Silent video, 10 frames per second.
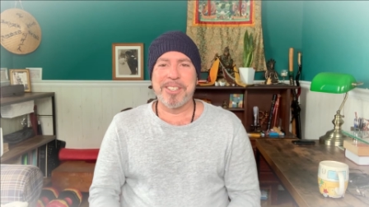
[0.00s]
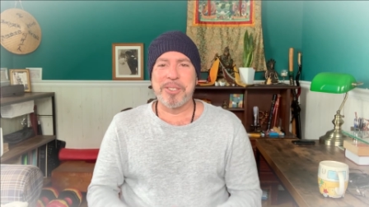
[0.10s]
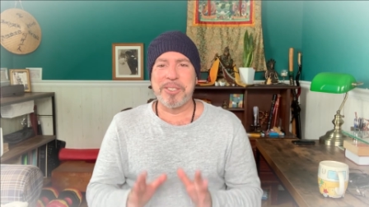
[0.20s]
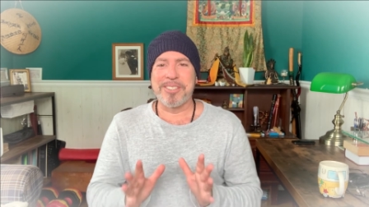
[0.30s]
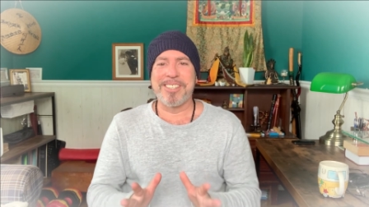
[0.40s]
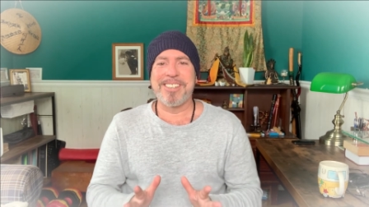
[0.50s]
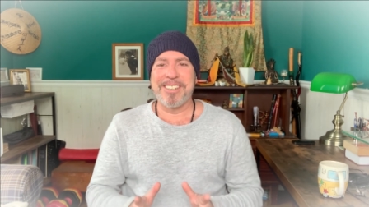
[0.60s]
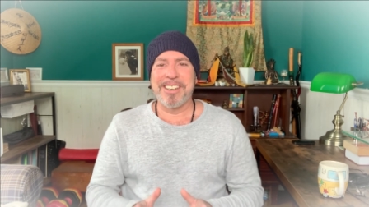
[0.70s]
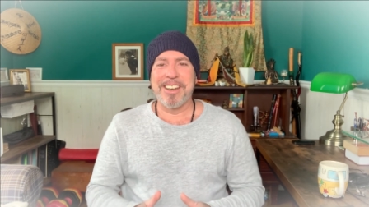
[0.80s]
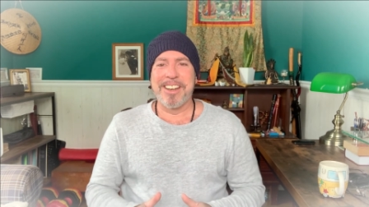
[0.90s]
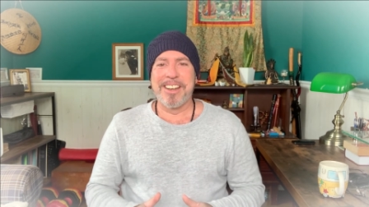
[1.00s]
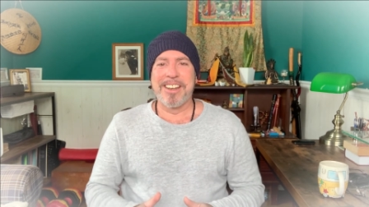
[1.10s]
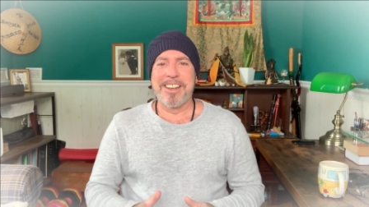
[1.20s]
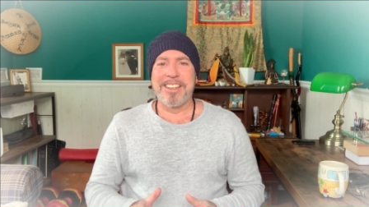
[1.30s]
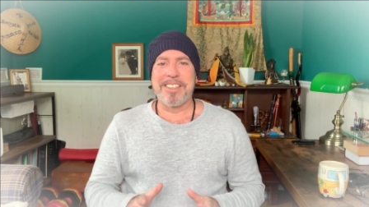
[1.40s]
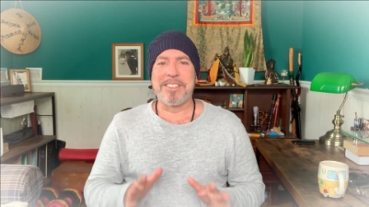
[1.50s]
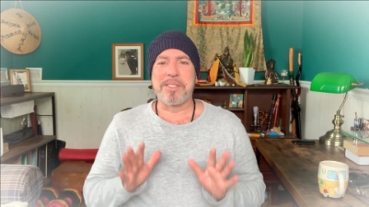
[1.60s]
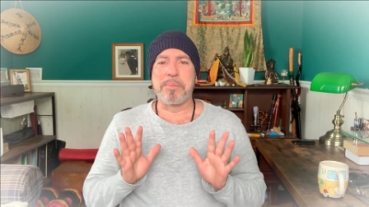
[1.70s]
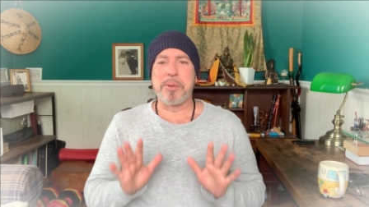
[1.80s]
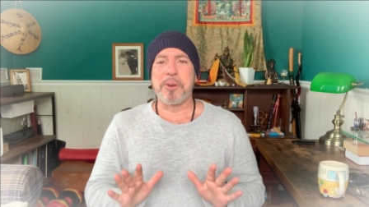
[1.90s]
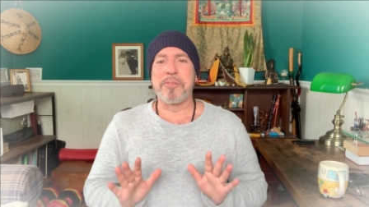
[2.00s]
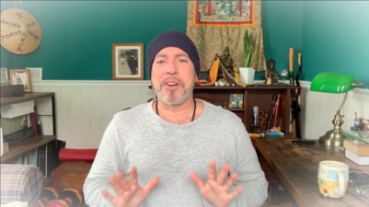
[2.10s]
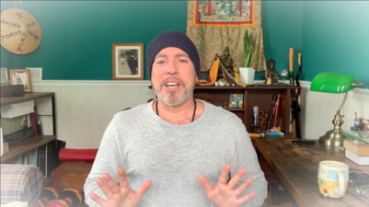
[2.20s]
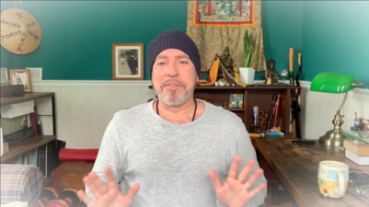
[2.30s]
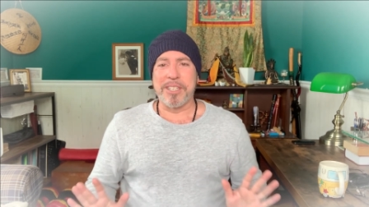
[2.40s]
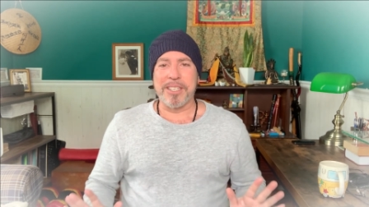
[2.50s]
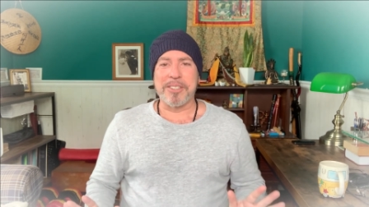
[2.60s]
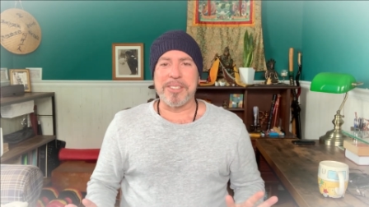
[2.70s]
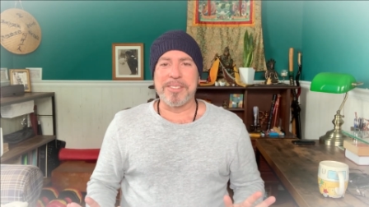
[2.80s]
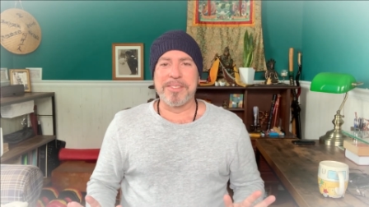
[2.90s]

Kundalini is the purified vehicle.